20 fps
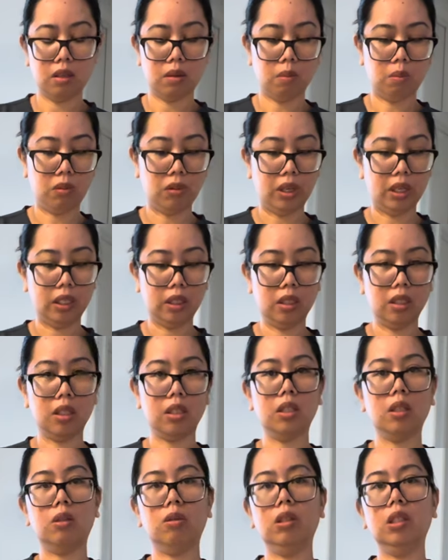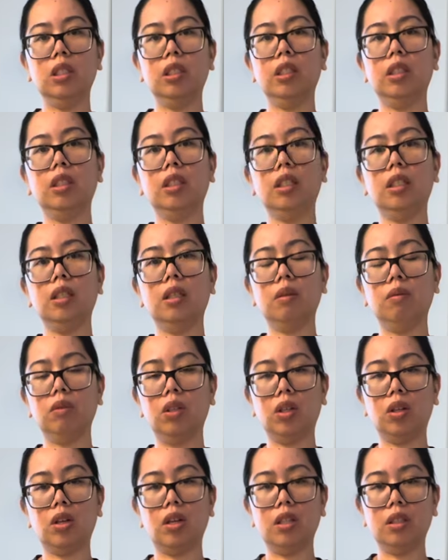break the sterility of the
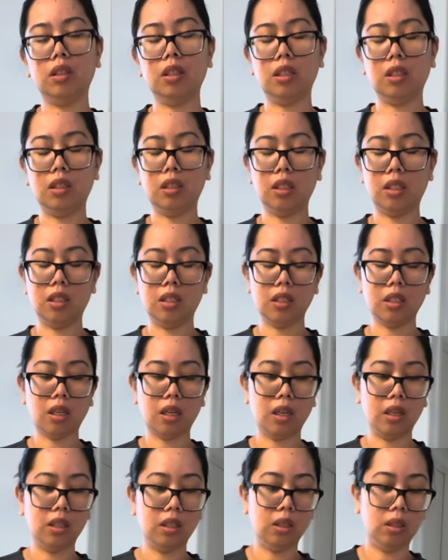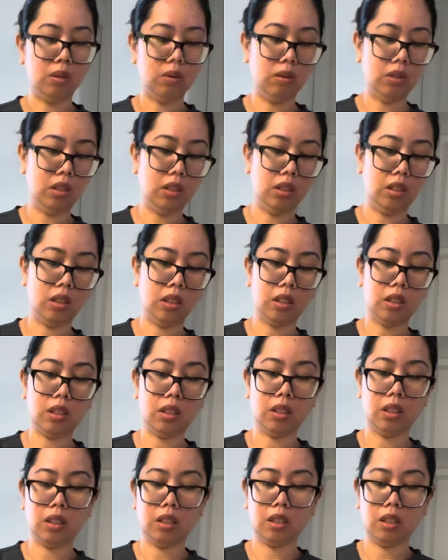contents inside. You want to just
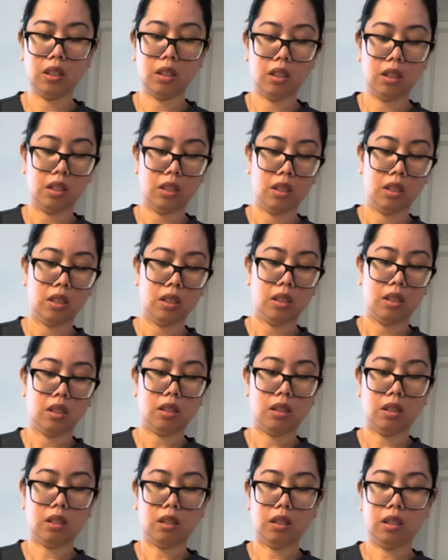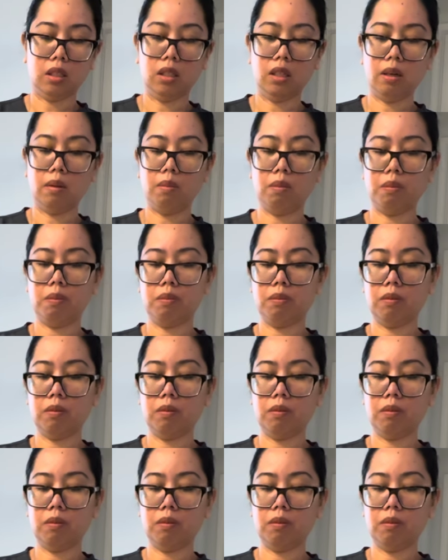dump